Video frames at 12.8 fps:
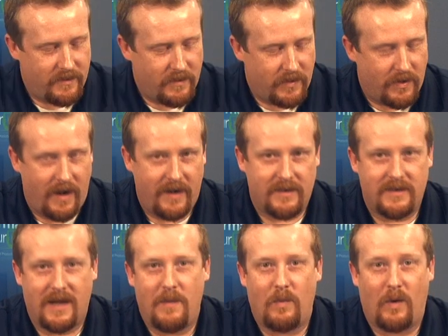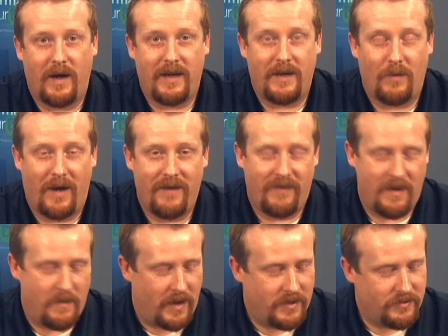Murata Type YD Wi-Fi
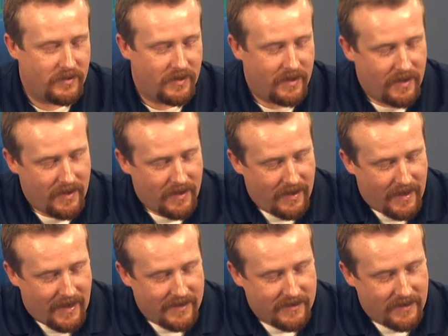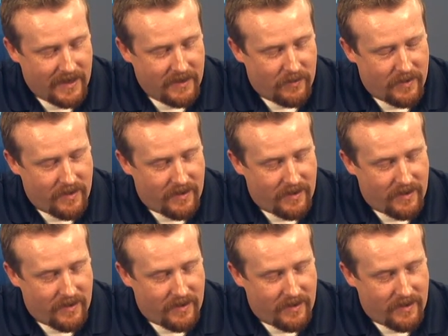module has a lot going